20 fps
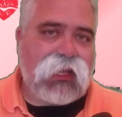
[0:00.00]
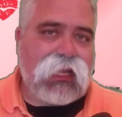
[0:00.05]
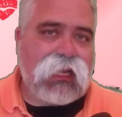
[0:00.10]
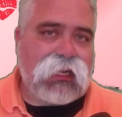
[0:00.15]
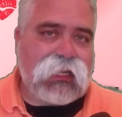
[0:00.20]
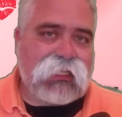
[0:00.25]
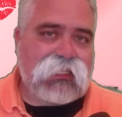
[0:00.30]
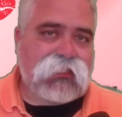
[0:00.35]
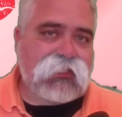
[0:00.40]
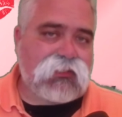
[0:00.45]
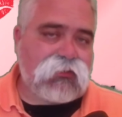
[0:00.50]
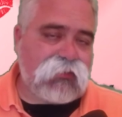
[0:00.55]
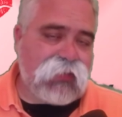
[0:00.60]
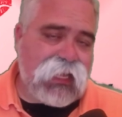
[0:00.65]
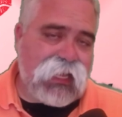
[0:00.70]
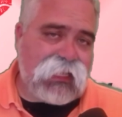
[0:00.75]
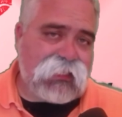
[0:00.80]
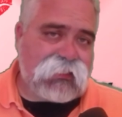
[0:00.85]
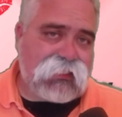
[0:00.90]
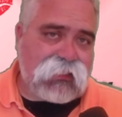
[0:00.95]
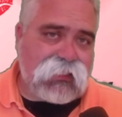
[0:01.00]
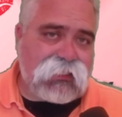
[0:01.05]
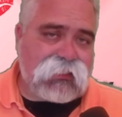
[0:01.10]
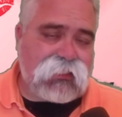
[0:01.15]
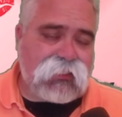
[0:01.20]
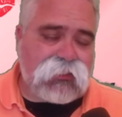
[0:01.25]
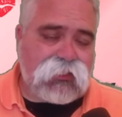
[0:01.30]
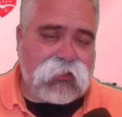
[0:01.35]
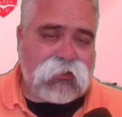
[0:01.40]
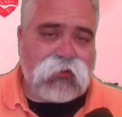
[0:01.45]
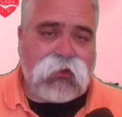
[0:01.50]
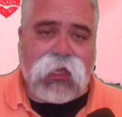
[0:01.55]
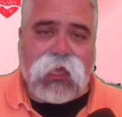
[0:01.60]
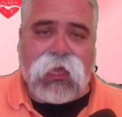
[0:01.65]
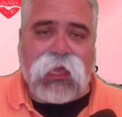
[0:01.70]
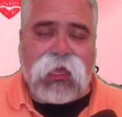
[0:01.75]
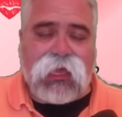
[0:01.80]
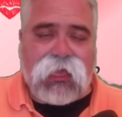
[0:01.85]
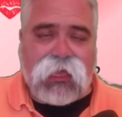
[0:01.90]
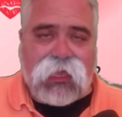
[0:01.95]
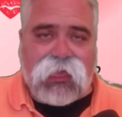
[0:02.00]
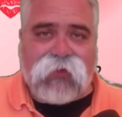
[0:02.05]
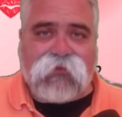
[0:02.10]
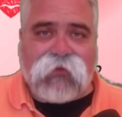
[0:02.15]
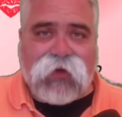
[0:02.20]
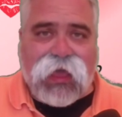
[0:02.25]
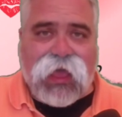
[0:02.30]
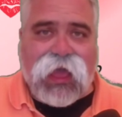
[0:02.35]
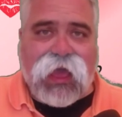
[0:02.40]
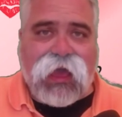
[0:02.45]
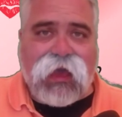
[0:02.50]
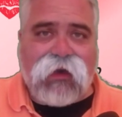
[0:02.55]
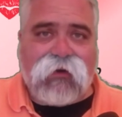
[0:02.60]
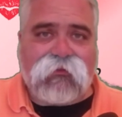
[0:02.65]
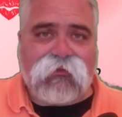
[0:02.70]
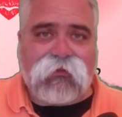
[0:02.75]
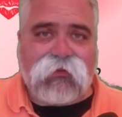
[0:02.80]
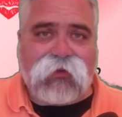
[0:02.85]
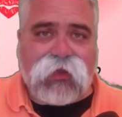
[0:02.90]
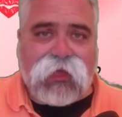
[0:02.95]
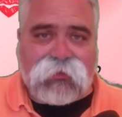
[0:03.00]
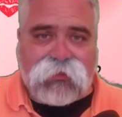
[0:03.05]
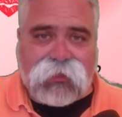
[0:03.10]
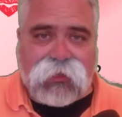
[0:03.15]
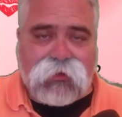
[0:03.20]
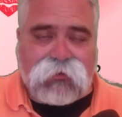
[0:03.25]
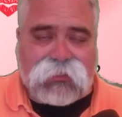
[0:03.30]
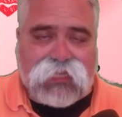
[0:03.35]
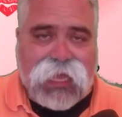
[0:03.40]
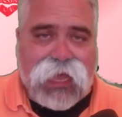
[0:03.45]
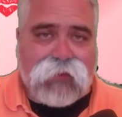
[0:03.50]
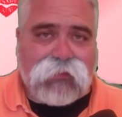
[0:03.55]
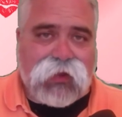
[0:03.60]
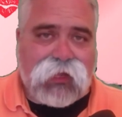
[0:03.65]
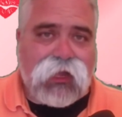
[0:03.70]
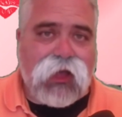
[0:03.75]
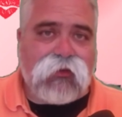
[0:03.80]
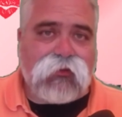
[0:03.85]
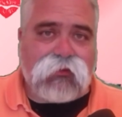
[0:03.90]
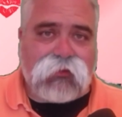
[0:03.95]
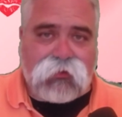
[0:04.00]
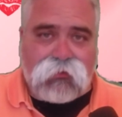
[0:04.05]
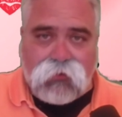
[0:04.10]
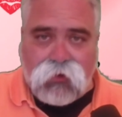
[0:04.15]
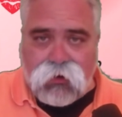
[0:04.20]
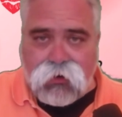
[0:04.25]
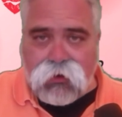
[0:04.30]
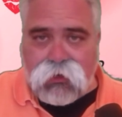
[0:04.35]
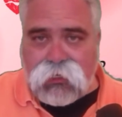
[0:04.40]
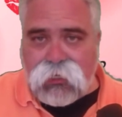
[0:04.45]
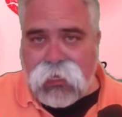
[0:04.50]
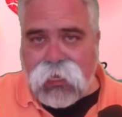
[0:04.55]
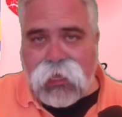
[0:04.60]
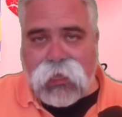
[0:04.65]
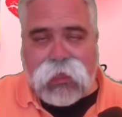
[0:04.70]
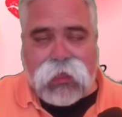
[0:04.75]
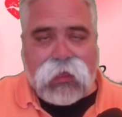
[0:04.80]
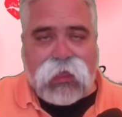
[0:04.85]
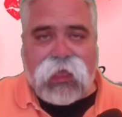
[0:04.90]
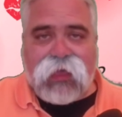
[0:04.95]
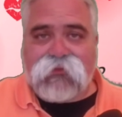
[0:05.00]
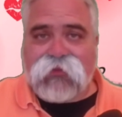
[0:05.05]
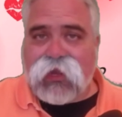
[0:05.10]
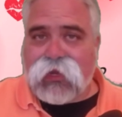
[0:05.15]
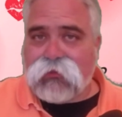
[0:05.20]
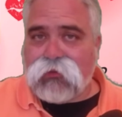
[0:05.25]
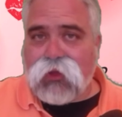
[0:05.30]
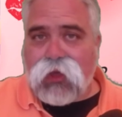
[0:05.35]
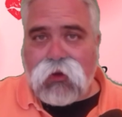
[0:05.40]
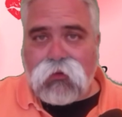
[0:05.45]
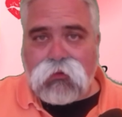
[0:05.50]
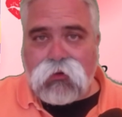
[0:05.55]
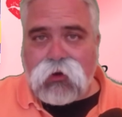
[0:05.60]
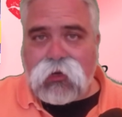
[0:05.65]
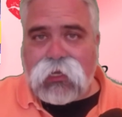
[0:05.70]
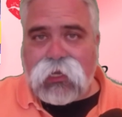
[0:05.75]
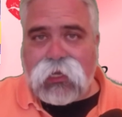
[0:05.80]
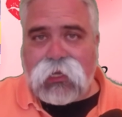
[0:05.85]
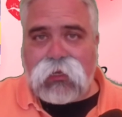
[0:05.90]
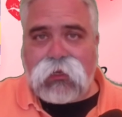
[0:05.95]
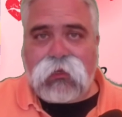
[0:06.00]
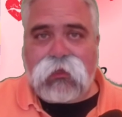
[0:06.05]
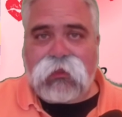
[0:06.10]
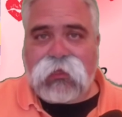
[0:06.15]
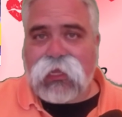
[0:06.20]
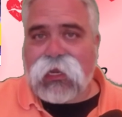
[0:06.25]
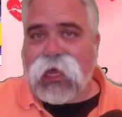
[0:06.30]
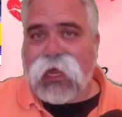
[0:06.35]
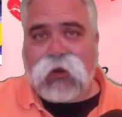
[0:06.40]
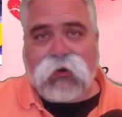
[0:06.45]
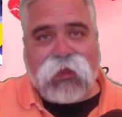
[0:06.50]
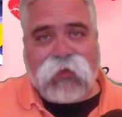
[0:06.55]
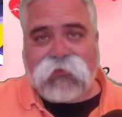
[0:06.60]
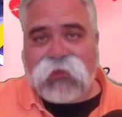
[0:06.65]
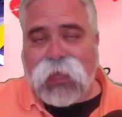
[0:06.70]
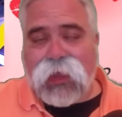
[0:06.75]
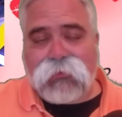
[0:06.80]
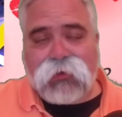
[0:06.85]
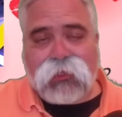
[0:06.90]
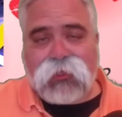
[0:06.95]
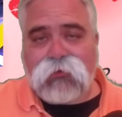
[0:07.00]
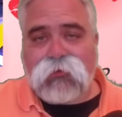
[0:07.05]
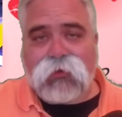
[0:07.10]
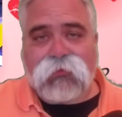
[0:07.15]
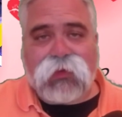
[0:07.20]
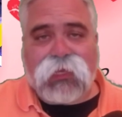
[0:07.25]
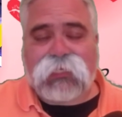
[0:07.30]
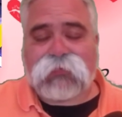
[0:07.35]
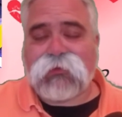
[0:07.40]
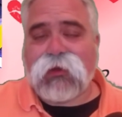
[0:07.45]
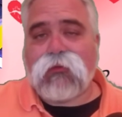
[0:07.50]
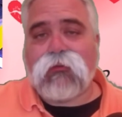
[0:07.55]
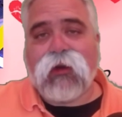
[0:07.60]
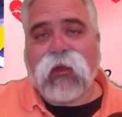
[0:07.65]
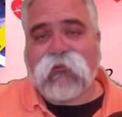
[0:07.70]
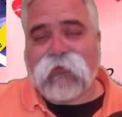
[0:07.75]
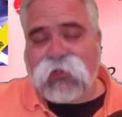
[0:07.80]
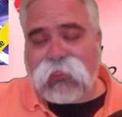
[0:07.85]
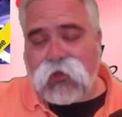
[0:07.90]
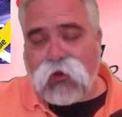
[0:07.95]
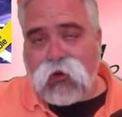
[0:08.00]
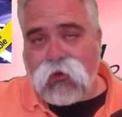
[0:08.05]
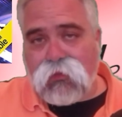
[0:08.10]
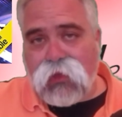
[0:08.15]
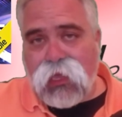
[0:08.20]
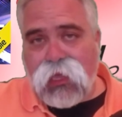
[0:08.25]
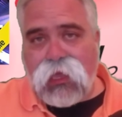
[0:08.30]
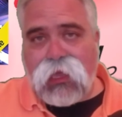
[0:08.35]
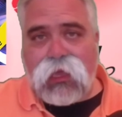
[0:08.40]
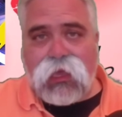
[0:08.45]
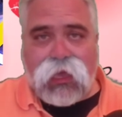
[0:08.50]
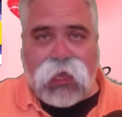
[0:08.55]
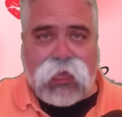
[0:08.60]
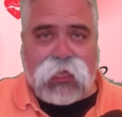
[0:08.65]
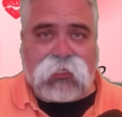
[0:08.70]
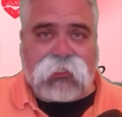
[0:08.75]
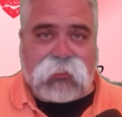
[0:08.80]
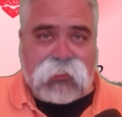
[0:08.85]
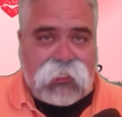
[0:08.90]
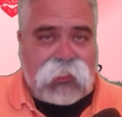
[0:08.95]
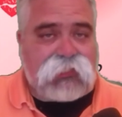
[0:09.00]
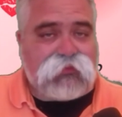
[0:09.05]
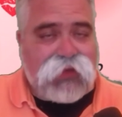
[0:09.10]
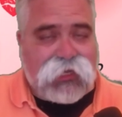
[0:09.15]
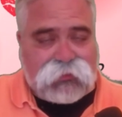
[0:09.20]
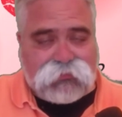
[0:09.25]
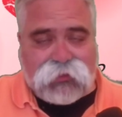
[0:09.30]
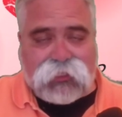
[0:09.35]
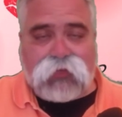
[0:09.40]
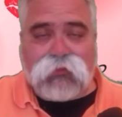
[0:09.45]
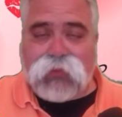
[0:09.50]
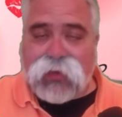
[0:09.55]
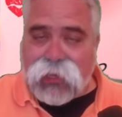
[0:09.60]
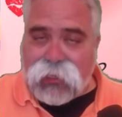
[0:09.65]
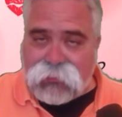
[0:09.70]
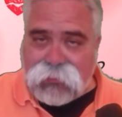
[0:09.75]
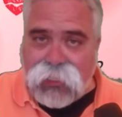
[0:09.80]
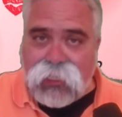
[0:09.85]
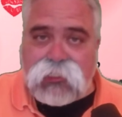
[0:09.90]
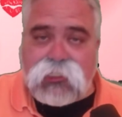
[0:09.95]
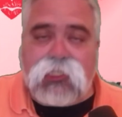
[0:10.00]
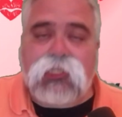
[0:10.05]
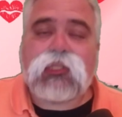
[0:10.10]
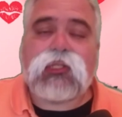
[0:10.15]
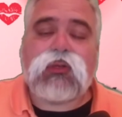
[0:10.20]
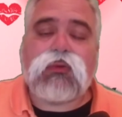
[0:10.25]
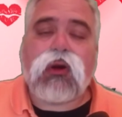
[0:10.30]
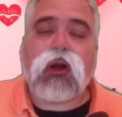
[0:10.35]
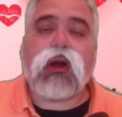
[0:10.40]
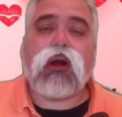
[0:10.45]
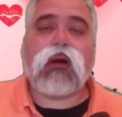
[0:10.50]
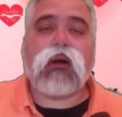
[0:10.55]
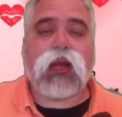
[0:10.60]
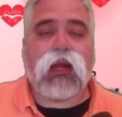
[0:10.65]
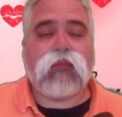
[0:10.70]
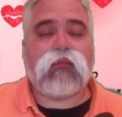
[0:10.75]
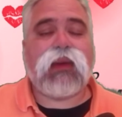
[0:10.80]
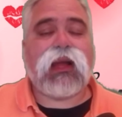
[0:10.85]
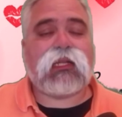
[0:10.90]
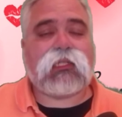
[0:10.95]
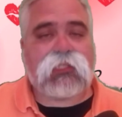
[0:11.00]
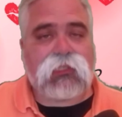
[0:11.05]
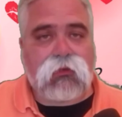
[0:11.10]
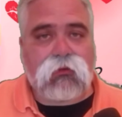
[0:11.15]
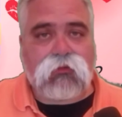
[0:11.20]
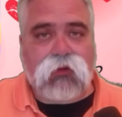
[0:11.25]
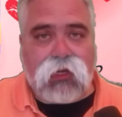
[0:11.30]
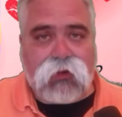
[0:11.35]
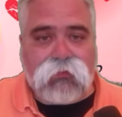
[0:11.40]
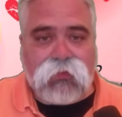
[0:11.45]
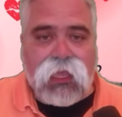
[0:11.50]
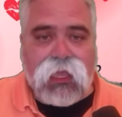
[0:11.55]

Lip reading: at least 2 days to listen to if I have nothing else happening other than work. If I'm not working, then I don't have time to do it because my wife is home and she expects me to pay attention to her and my children